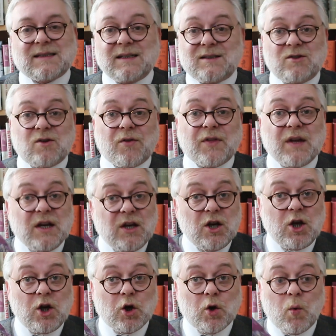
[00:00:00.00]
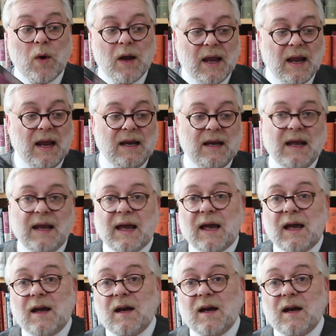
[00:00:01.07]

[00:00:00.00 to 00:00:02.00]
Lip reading: there's nothing new in here.